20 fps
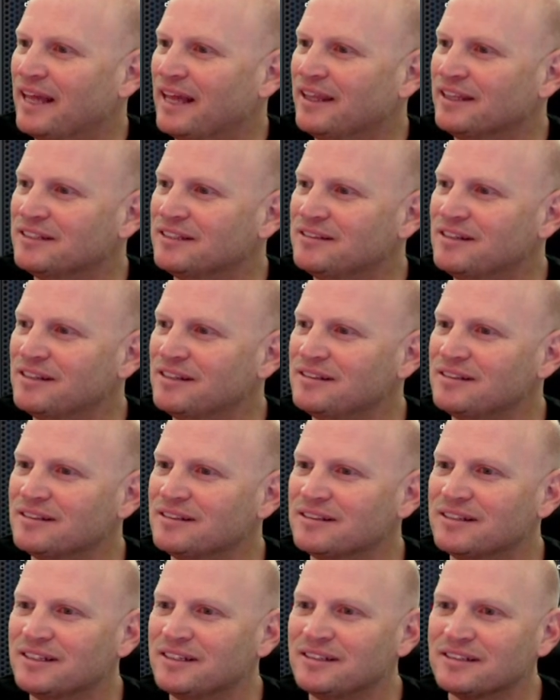And is this
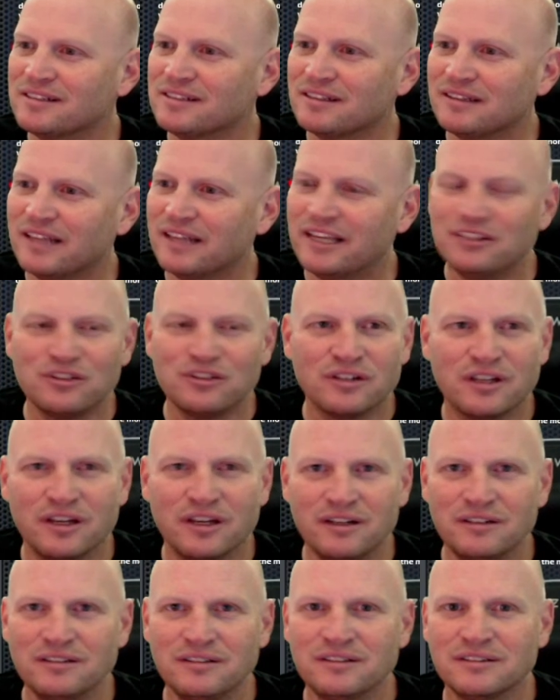this is a laser
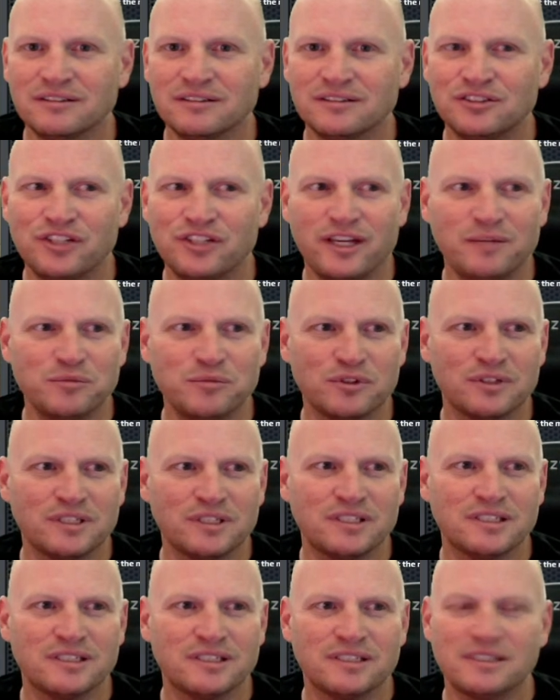cutter, James, or
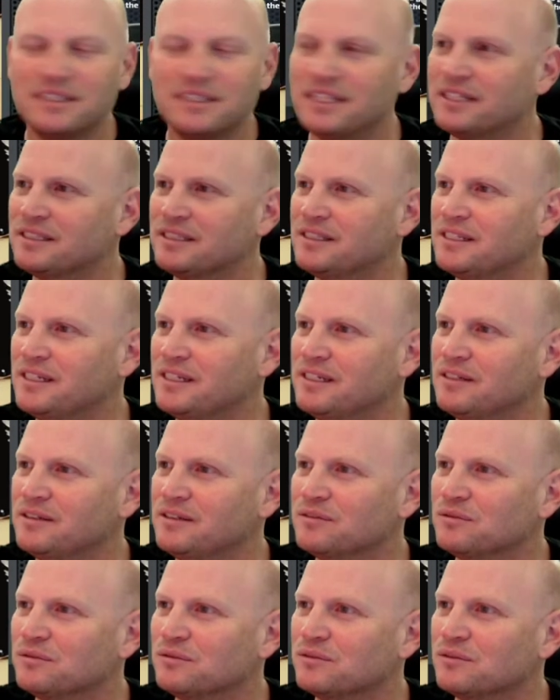this is a
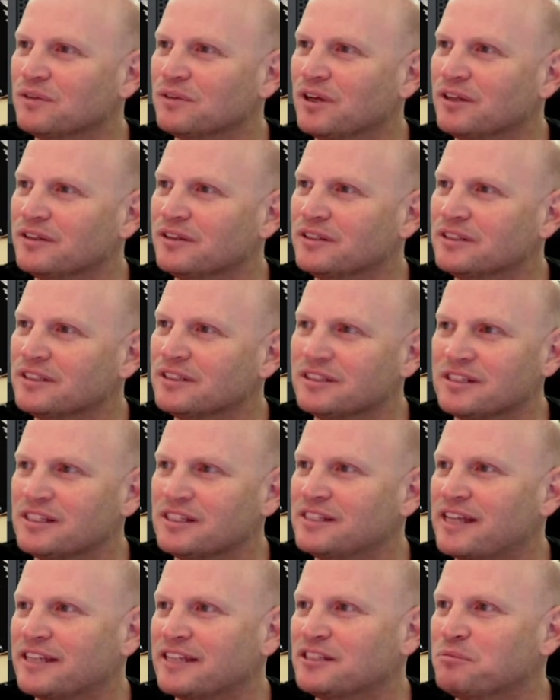CNC? Uh,
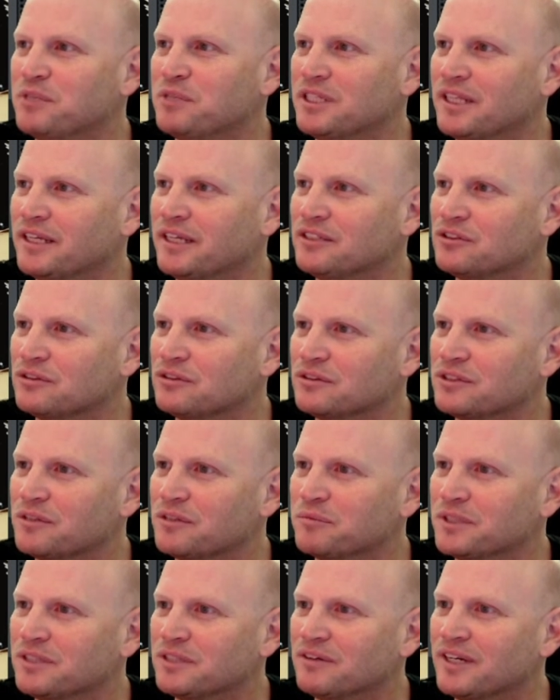this has to be laser or
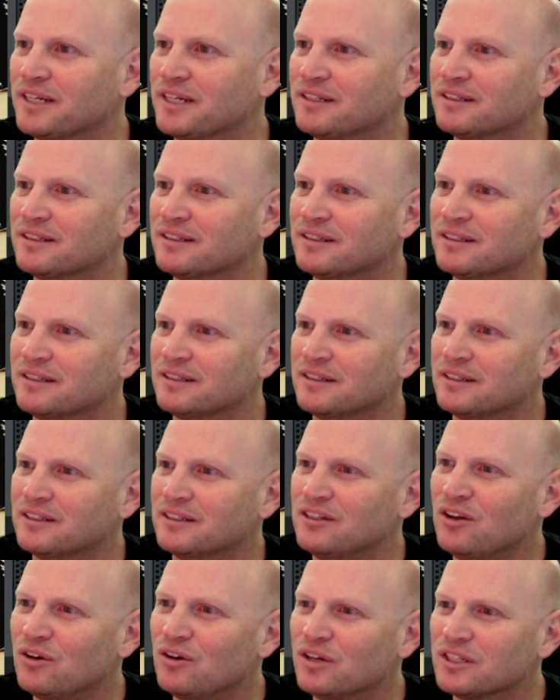something, right?
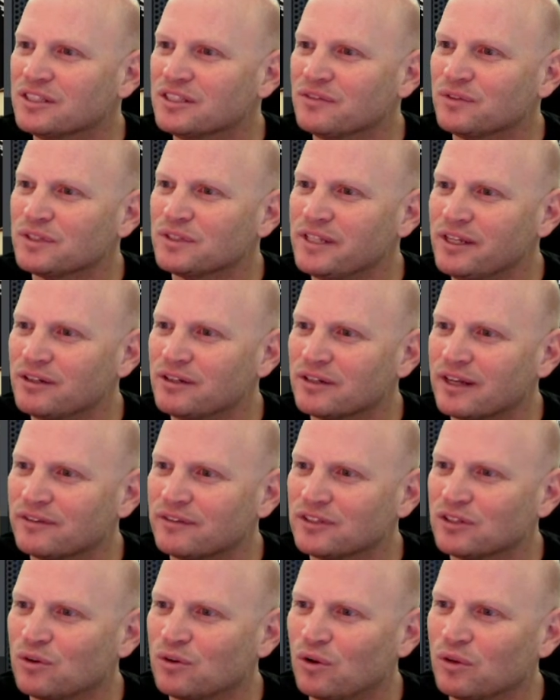No, because if it was laser, i
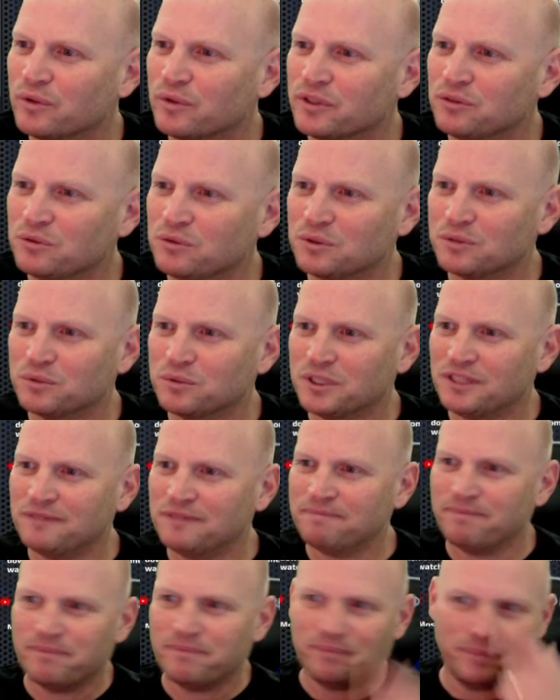have to go all the way through it,
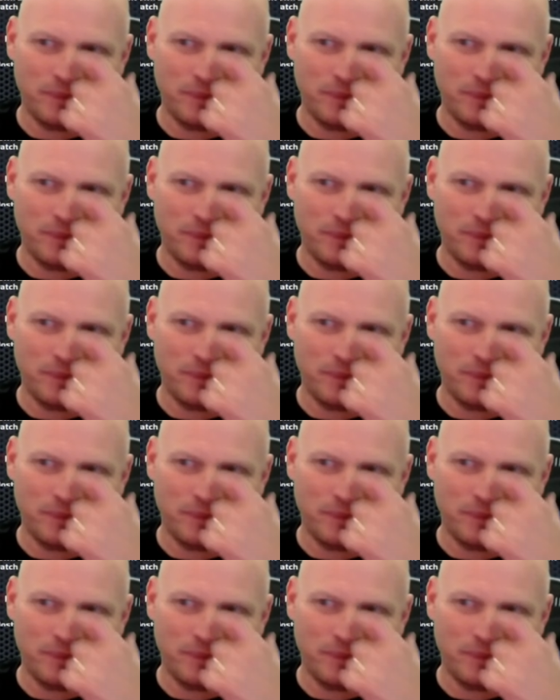wouldn't